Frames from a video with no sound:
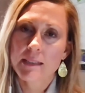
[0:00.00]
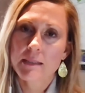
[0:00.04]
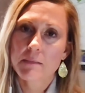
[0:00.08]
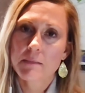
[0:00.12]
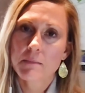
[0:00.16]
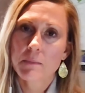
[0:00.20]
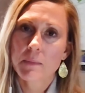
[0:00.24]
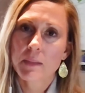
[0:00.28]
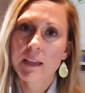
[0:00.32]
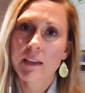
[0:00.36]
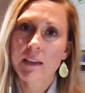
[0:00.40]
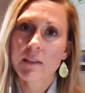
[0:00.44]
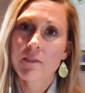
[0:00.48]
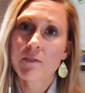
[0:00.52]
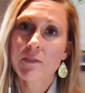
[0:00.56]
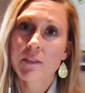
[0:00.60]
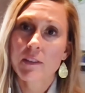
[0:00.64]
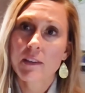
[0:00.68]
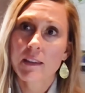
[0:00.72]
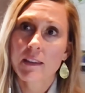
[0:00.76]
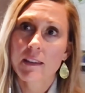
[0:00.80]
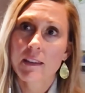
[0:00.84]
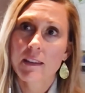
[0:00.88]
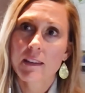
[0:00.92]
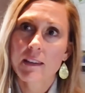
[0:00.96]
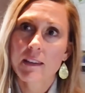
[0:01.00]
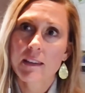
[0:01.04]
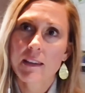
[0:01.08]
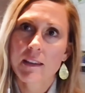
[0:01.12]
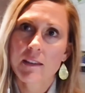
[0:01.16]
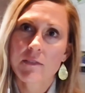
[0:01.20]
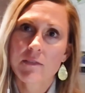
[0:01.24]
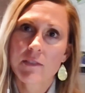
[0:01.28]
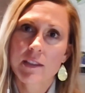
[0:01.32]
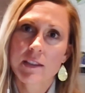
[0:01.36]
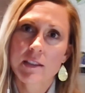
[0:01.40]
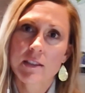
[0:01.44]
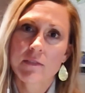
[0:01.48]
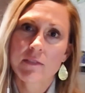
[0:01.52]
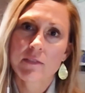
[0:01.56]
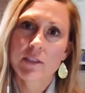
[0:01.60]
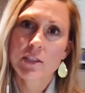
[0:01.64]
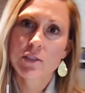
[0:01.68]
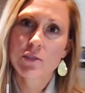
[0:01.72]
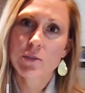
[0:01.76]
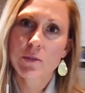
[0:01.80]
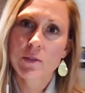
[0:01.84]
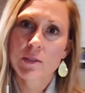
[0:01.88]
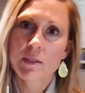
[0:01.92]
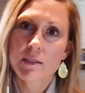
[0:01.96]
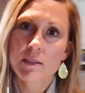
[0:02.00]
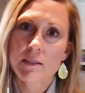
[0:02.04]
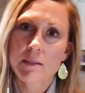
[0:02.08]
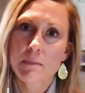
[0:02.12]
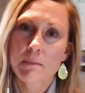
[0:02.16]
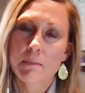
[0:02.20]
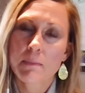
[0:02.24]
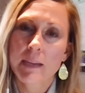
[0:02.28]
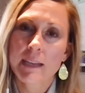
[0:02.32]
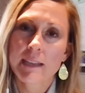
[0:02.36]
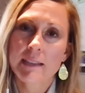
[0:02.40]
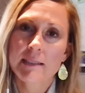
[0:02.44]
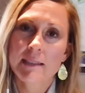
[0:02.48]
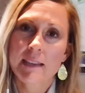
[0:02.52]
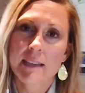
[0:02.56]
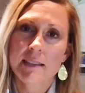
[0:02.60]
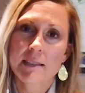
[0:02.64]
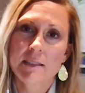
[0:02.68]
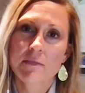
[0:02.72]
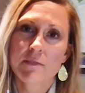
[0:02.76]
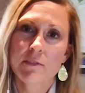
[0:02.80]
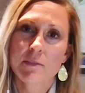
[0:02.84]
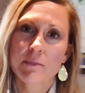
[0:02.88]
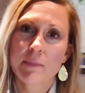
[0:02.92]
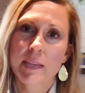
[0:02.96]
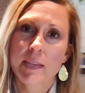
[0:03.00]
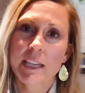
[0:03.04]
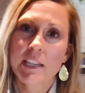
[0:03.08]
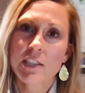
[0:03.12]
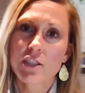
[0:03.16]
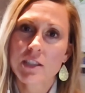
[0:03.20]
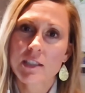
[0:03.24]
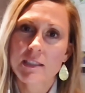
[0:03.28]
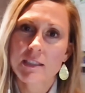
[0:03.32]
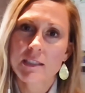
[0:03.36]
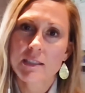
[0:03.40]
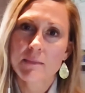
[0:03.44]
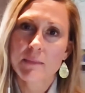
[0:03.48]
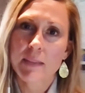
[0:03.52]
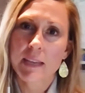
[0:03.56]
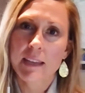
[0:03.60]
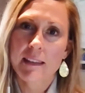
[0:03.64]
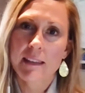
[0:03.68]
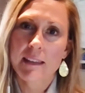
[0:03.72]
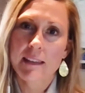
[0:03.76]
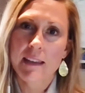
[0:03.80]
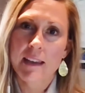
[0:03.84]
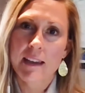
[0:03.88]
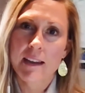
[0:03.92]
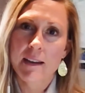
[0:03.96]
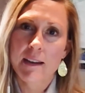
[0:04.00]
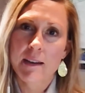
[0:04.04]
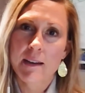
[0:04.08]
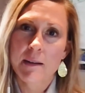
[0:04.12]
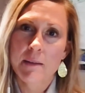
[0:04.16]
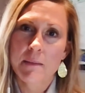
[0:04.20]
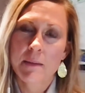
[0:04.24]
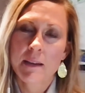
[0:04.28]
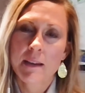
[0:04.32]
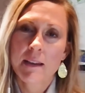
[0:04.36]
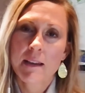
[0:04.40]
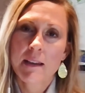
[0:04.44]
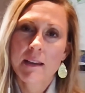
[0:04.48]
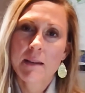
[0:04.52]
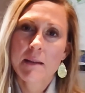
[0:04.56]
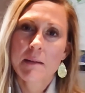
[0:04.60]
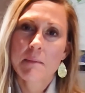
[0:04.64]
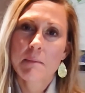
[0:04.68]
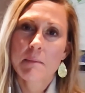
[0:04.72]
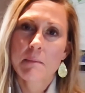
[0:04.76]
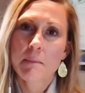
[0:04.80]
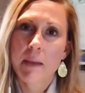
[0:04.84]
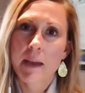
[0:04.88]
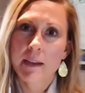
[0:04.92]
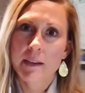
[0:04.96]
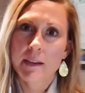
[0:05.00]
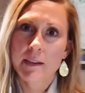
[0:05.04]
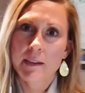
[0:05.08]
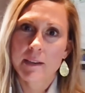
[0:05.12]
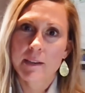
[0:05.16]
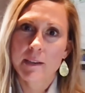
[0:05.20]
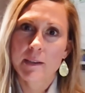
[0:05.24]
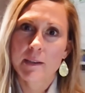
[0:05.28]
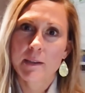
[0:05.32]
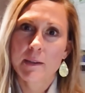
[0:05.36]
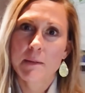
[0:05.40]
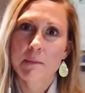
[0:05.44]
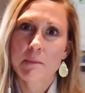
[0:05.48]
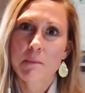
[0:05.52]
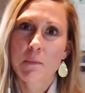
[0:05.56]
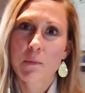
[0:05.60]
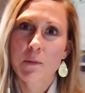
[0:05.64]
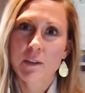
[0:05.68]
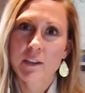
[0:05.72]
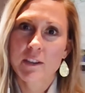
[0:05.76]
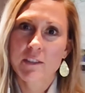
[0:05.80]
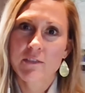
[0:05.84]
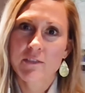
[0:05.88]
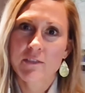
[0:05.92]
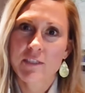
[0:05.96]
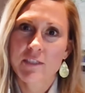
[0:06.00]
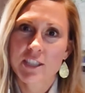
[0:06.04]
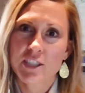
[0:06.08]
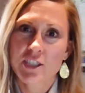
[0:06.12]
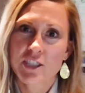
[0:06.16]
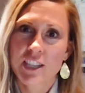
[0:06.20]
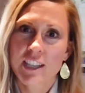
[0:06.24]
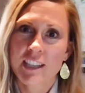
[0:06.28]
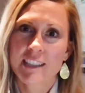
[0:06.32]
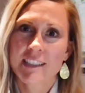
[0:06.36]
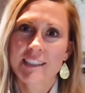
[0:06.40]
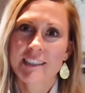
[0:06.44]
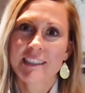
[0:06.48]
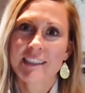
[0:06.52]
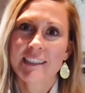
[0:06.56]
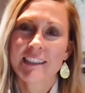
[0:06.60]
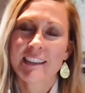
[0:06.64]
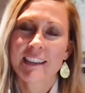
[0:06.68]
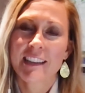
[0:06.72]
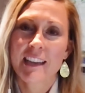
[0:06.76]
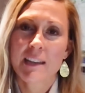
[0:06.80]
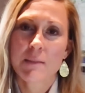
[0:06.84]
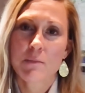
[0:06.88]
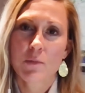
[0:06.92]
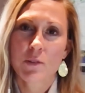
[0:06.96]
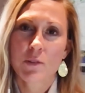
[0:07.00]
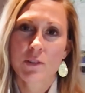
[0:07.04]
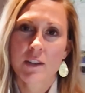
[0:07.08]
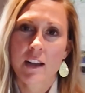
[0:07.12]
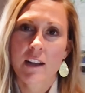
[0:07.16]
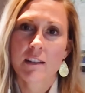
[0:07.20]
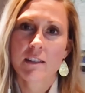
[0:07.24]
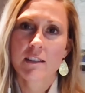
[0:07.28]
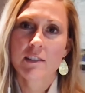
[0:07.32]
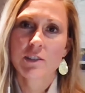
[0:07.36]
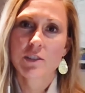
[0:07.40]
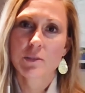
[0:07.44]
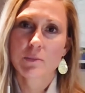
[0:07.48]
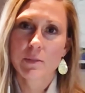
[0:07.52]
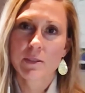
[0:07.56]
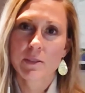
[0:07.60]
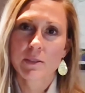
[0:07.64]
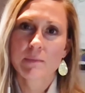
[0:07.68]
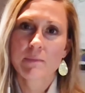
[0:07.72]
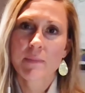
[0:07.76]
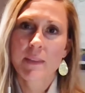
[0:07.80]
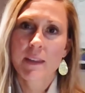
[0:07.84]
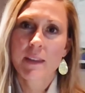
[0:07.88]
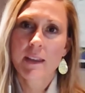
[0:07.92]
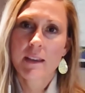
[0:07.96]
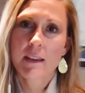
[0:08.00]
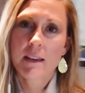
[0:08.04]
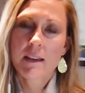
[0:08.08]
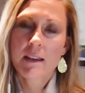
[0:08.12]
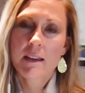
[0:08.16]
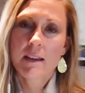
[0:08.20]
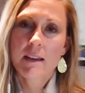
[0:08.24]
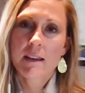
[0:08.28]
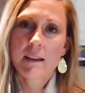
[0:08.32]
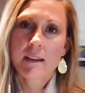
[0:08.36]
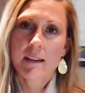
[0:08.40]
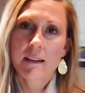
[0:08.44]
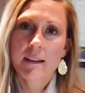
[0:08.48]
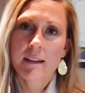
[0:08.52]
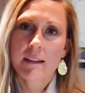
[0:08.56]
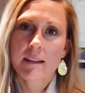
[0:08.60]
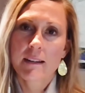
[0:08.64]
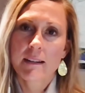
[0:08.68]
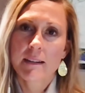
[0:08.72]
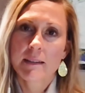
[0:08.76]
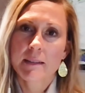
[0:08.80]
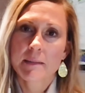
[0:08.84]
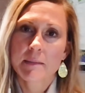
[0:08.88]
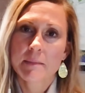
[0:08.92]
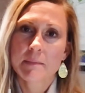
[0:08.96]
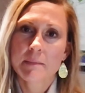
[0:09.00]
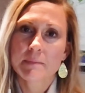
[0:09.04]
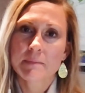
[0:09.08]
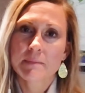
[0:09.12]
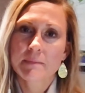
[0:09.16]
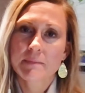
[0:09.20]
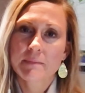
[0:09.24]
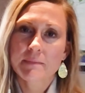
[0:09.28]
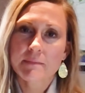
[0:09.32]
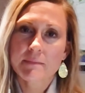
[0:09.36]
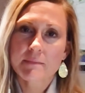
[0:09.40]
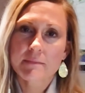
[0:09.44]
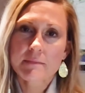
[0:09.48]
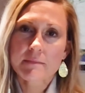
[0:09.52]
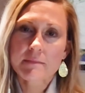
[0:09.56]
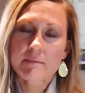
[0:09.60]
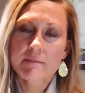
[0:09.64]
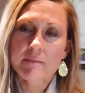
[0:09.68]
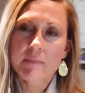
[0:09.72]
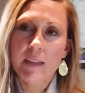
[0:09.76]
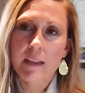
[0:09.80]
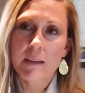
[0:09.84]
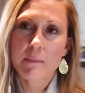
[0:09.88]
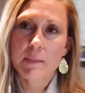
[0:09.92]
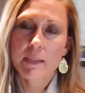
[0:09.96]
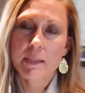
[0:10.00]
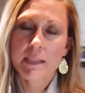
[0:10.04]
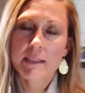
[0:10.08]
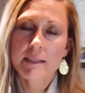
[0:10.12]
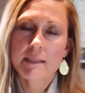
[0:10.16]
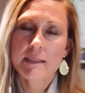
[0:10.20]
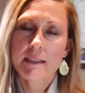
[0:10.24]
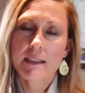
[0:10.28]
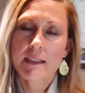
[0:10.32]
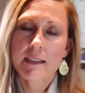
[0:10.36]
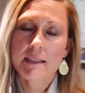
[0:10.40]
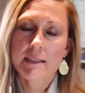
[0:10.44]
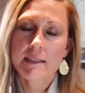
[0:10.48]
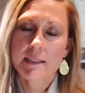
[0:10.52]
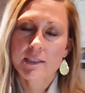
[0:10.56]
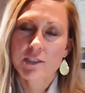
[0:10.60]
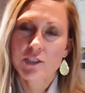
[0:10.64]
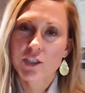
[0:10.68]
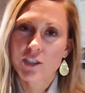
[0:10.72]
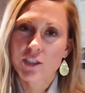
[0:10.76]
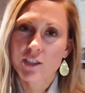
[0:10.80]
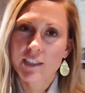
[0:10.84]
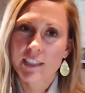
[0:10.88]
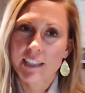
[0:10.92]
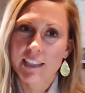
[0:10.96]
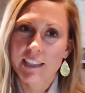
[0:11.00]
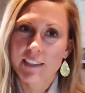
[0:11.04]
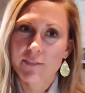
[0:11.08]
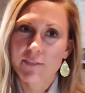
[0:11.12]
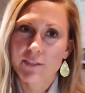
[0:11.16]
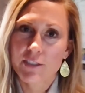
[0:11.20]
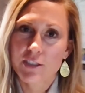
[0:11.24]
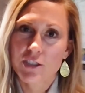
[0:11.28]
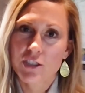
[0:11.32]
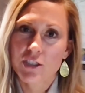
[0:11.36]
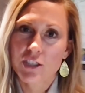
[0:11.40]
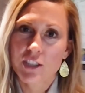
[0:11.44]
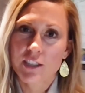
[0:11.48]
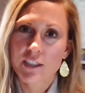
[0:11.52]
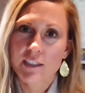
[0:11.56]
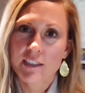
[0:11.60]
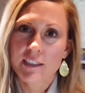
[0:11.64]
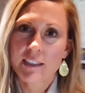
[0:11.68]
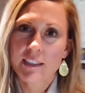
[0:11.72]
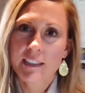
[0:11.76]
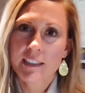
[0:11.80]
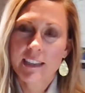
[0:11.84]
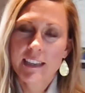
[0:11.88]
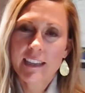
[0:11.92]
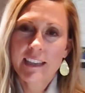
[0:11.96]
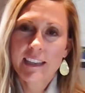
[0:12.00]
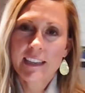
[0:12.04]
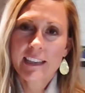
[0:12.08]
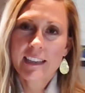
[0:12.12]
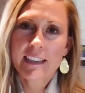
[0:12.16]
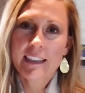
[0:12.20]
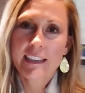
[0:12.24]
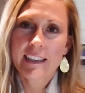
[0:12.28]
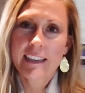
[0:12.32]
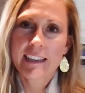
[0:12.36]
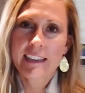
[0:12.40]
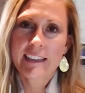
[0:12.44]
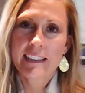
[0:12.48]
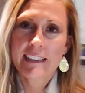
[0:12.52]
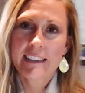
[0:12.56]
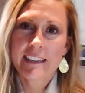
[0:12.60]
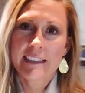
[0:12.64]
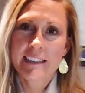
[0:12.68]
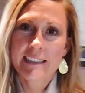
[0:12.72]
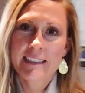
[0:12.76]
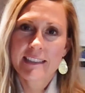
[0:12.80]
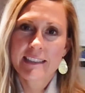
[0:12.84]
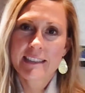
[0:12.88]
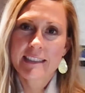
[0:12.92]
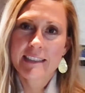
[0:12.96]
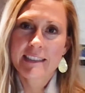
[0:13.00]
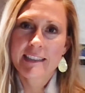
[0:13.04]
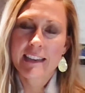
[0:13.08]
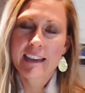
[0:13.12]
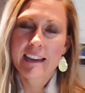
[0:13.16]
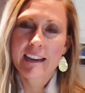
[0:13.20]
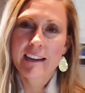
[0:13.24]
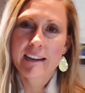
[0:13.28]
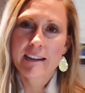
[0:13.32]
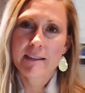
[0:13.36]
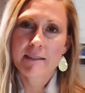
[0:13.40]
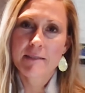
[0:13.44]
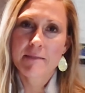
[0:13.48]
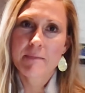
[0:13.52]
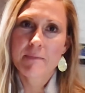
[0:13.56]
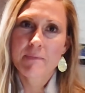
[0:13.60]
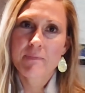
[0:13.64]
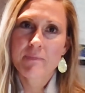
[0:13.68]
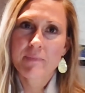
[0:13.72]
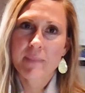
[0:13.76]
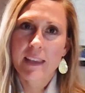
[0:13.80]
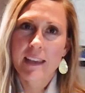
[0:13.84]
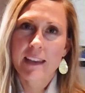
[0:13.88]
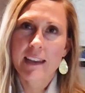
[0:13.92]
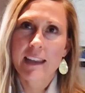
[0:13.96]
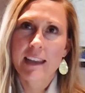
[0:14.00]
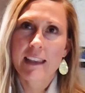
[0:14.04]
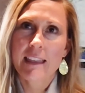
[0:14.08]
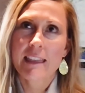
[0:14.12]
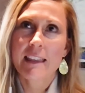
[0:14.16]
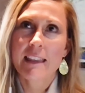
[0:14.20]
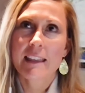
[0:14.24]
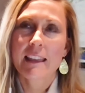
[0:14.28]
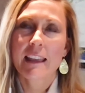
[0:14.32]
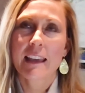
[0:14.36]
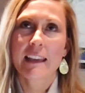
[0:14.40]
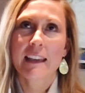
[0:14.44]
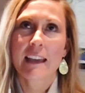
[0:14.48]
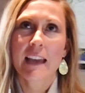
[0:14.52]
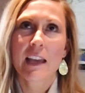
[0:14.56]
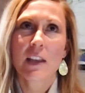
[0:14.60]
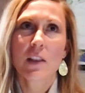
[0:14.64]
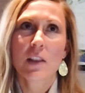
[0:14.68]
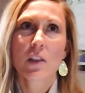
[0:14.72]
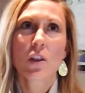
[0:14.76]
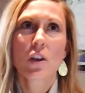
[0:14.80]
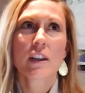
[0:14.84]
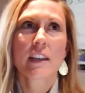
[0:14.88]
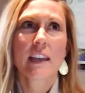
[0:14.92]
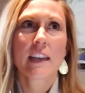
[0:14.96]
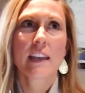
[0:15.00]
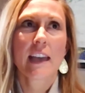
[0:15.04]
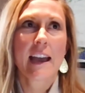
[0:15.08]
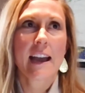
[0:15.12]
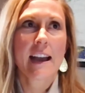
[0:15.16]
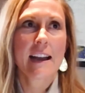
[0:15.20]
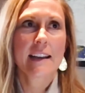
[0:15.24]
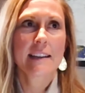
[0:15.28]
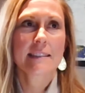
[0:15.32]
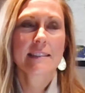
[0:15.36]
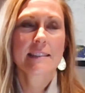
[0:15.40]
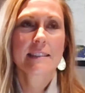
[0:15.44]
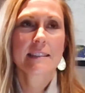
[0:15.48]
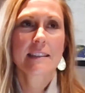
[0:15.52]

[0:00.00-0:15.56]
give individuals bite-sized information to make them better, more efficient, and more knowledgeable. But it's a journey for sure. And I look at